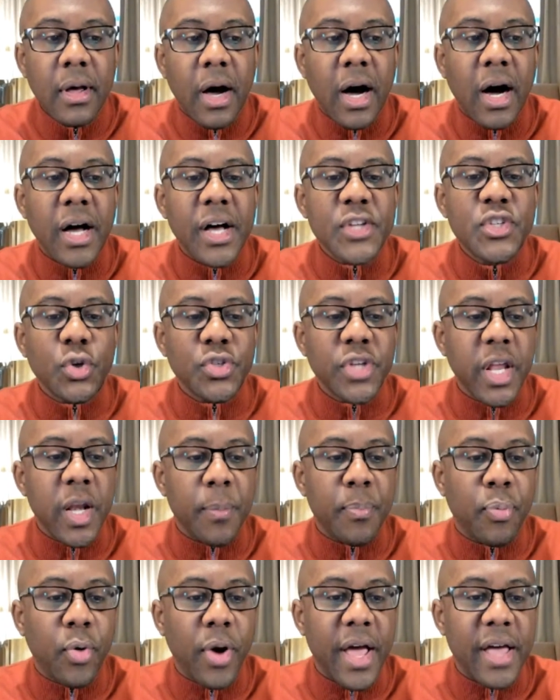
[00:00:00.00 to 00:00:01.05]

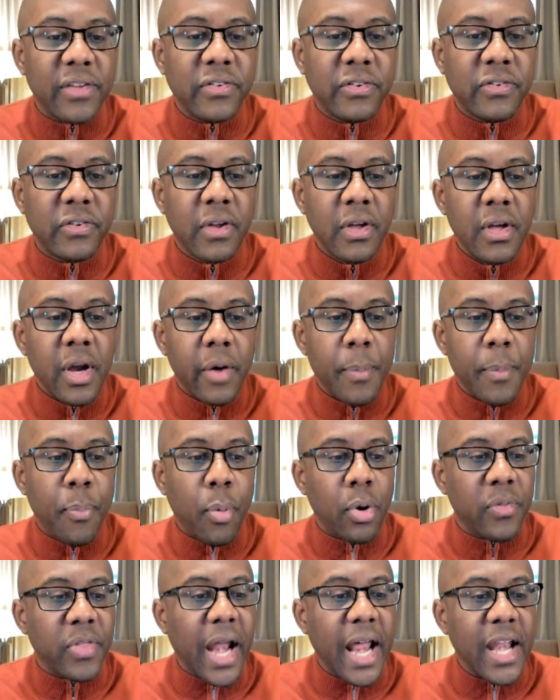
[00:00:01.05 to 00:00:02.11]
Associated Press, a
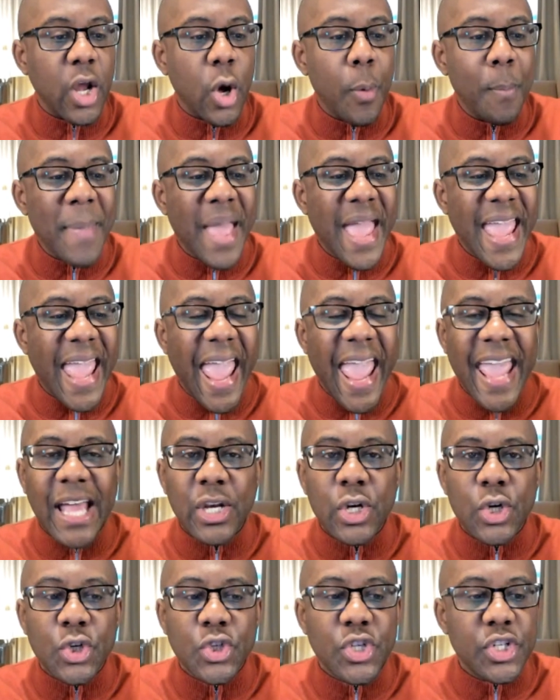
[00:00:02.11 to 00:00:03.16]
reporter that I know, May
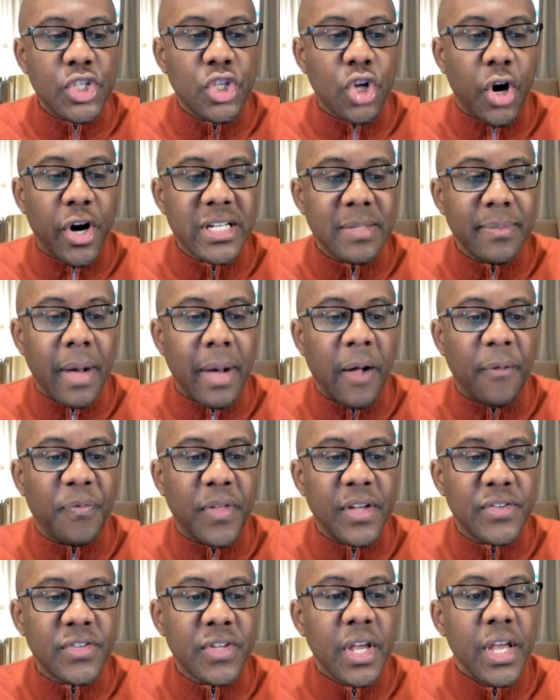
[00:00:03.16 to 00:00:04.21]
Anderson, talks about
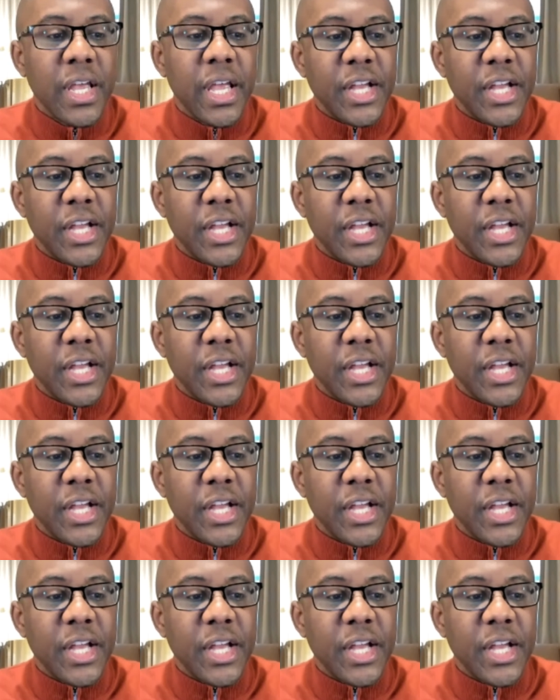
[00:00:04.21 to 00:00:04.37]
this.